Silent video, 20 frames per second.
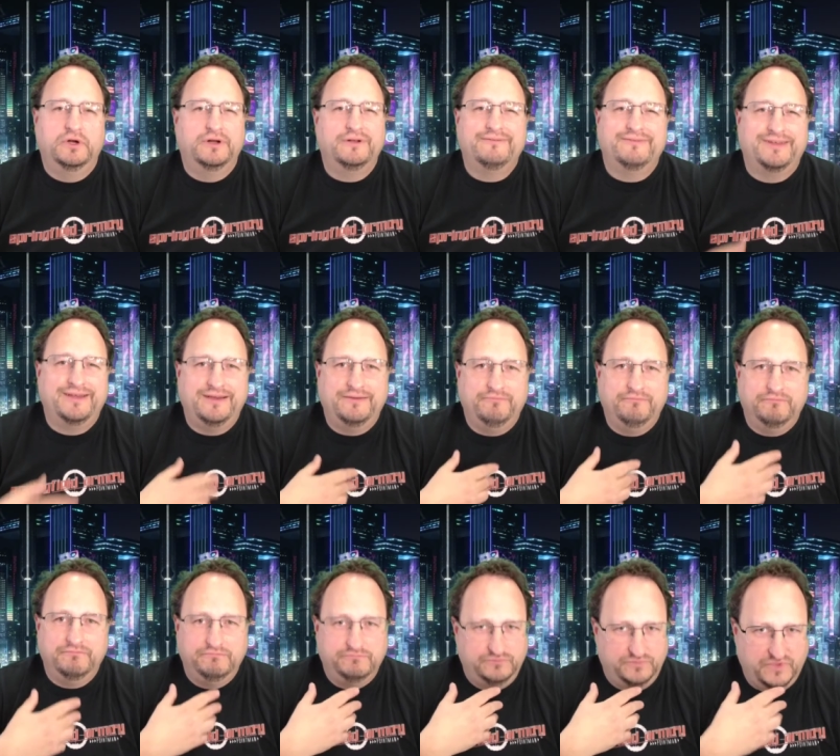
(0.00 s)
well,
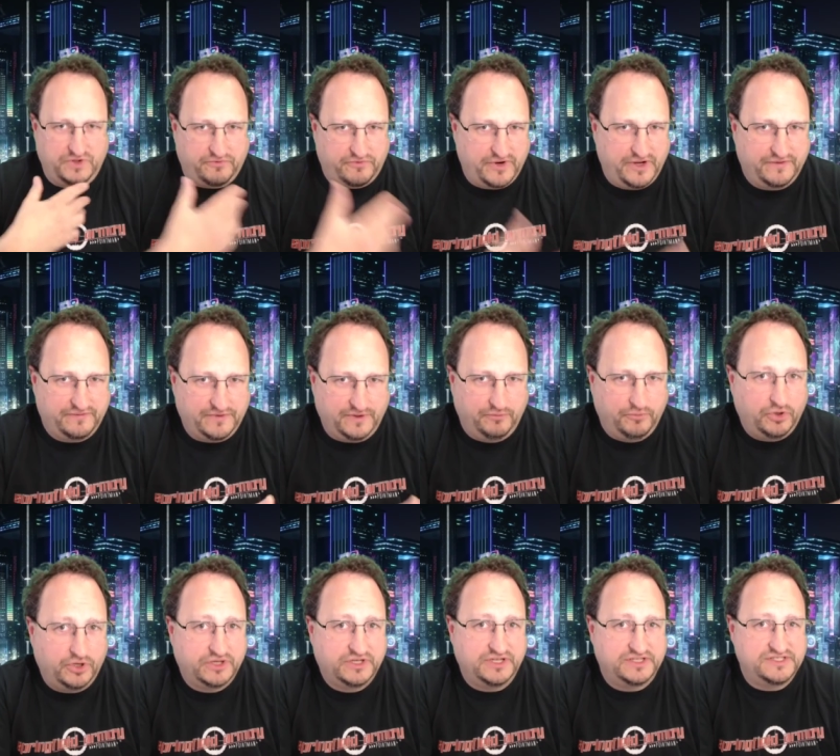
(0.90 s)
the ref, the
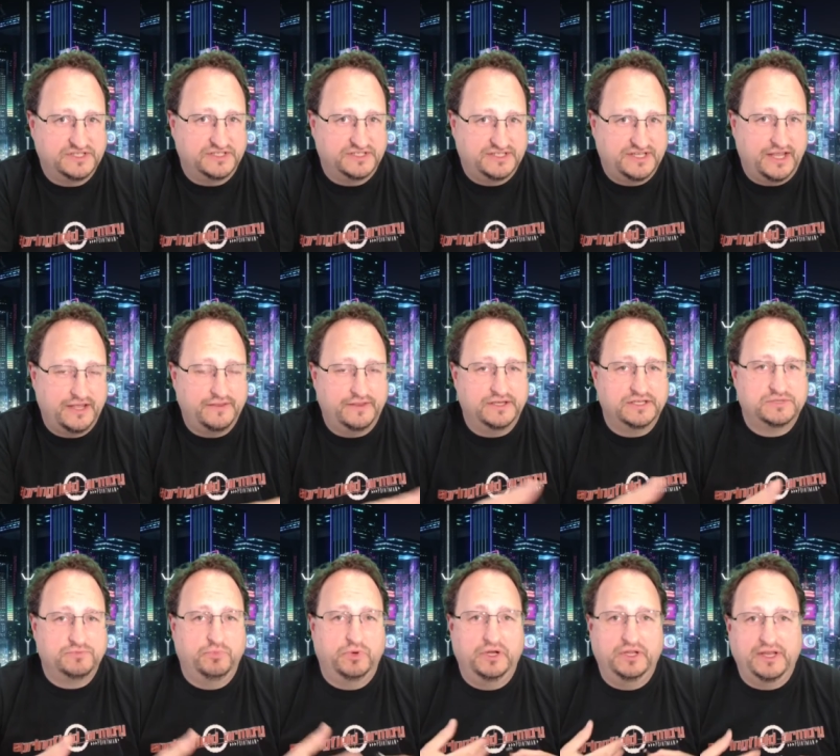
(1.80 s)
book doesn't say
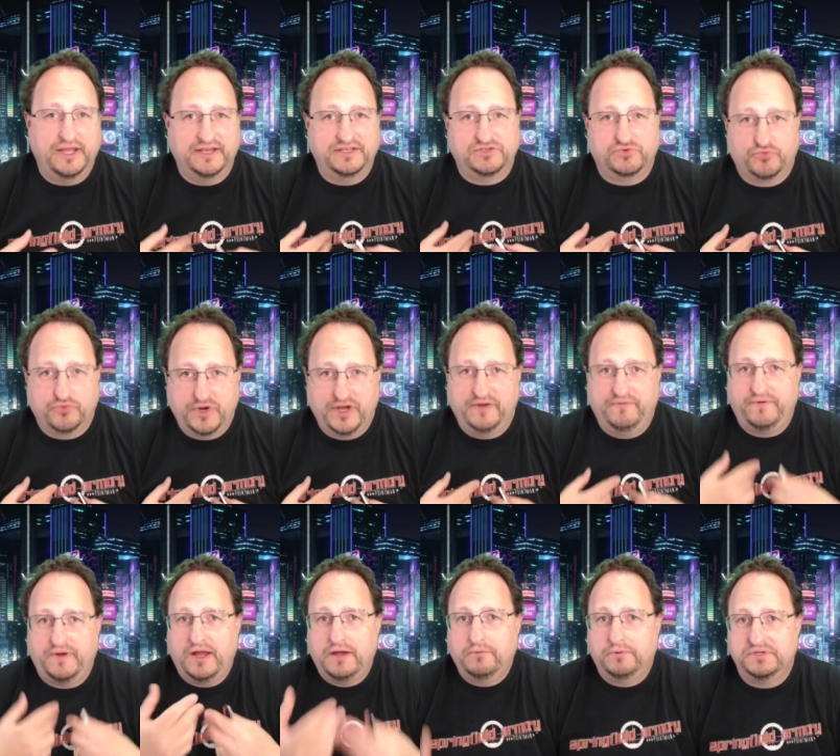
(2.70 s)
this, but as a
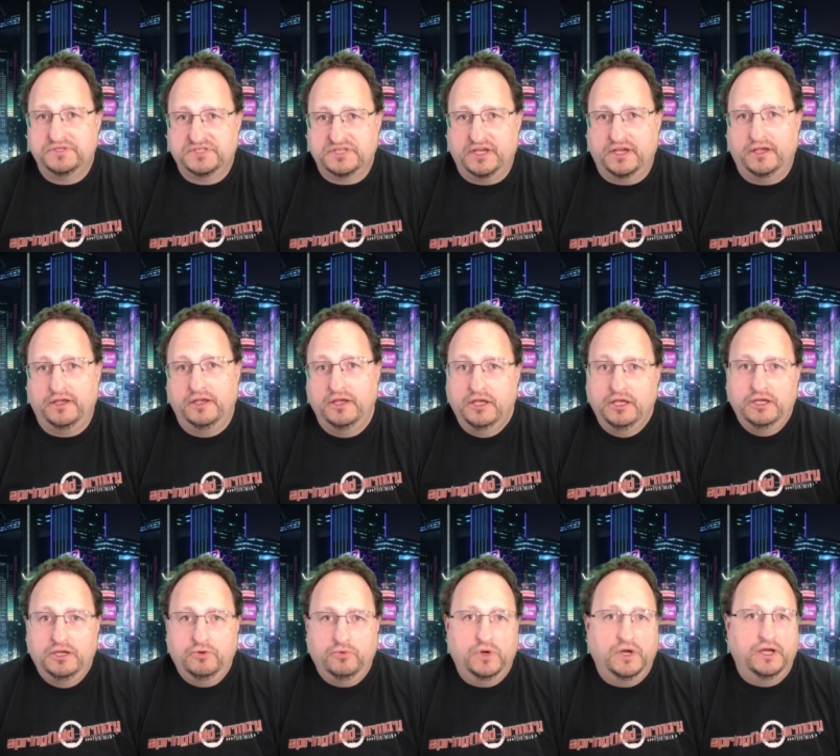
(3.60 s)
ref, I would say,
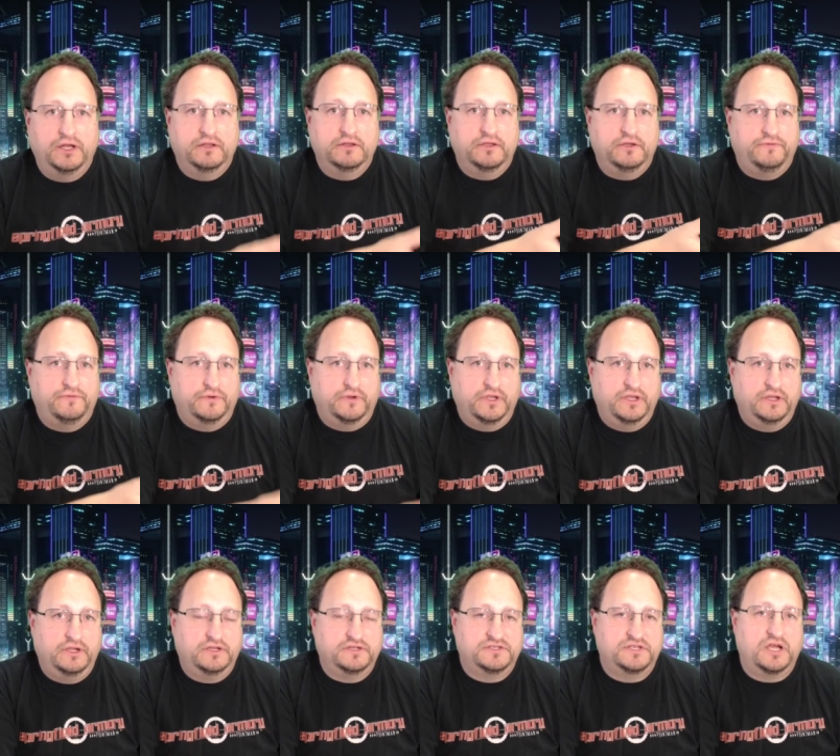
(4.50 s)
well, if you're
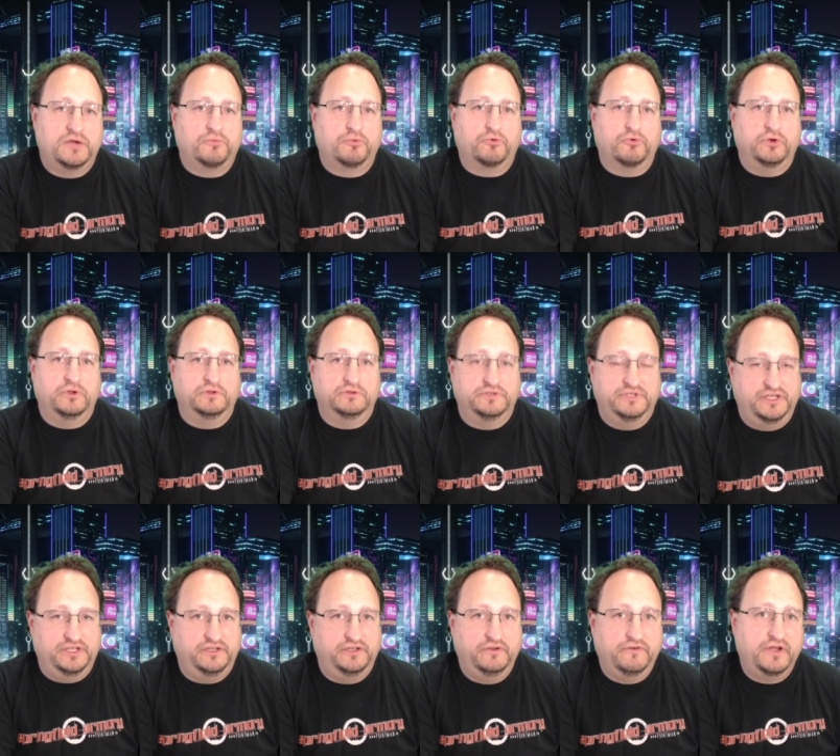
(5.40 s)
getting a cyber
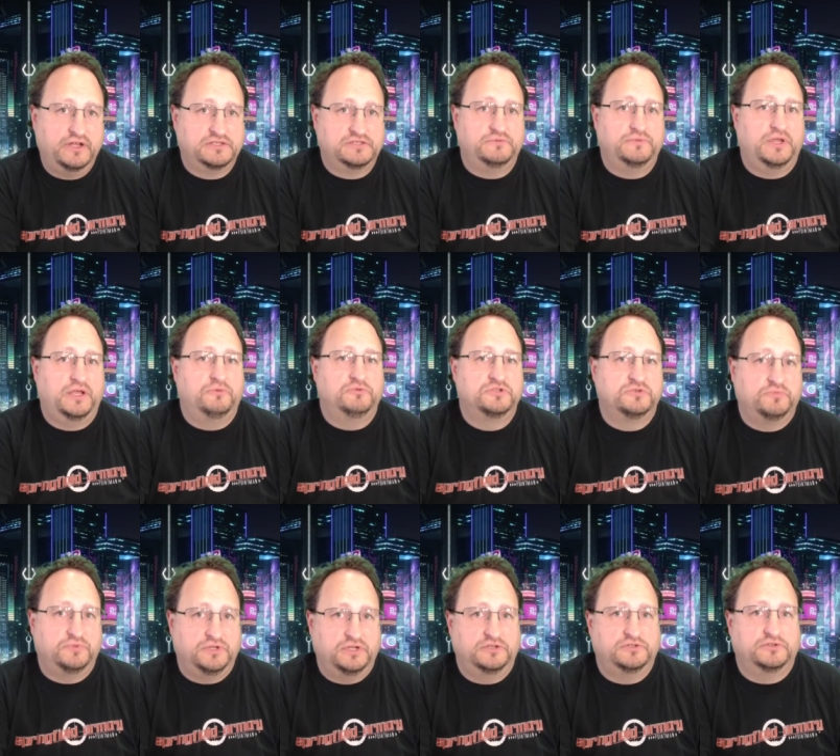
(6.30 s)
wound, yeah, you got some
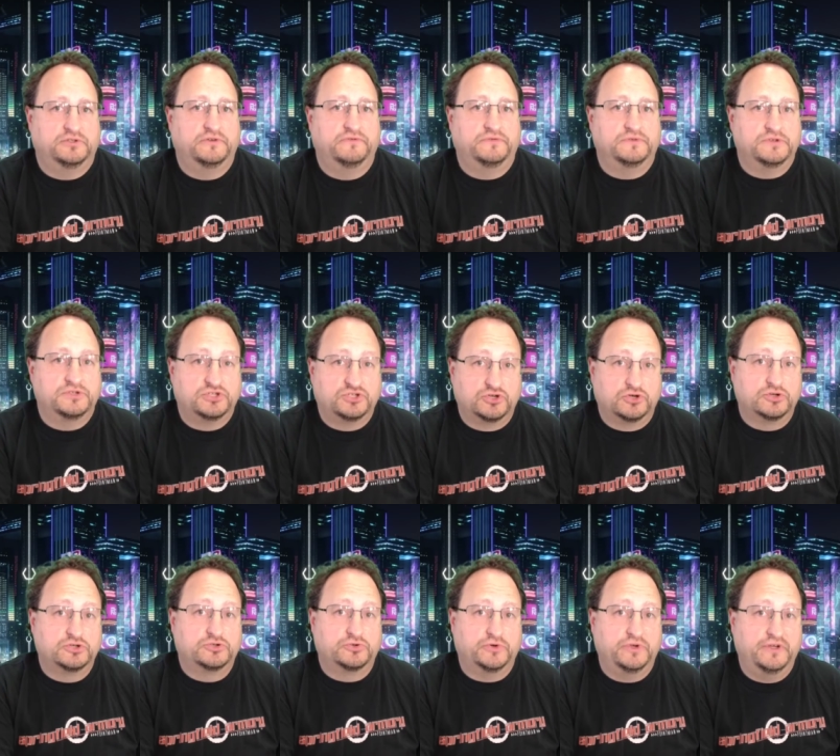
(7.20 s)
damage potentially from the
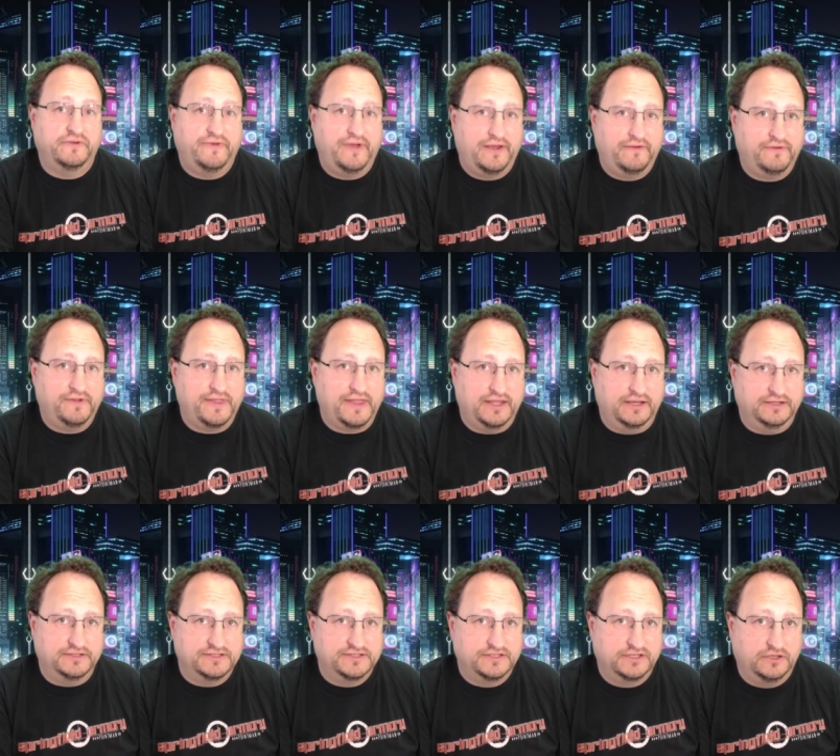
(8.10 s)
surgery of having
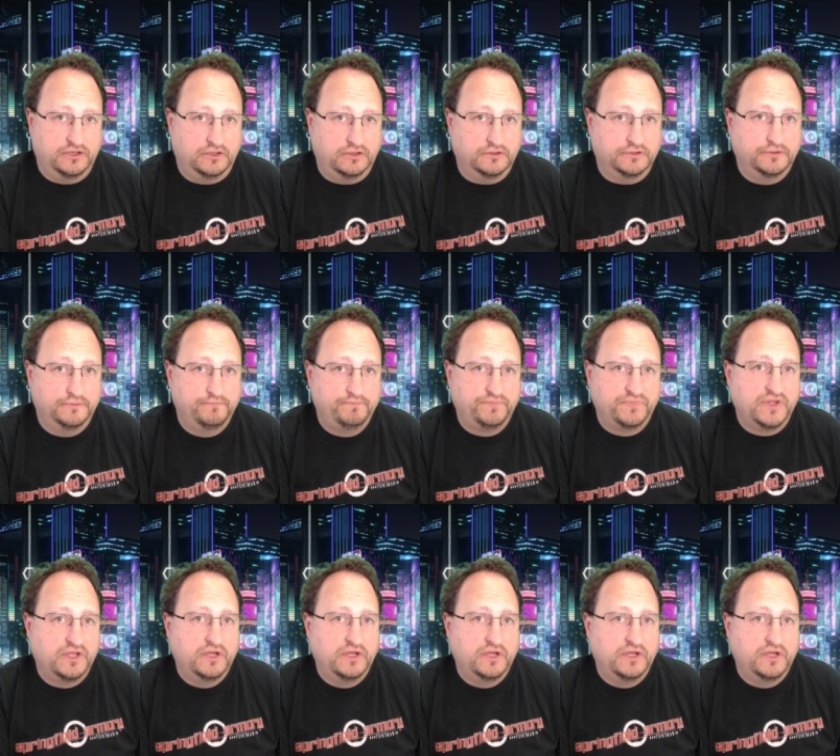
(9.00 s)
that installed,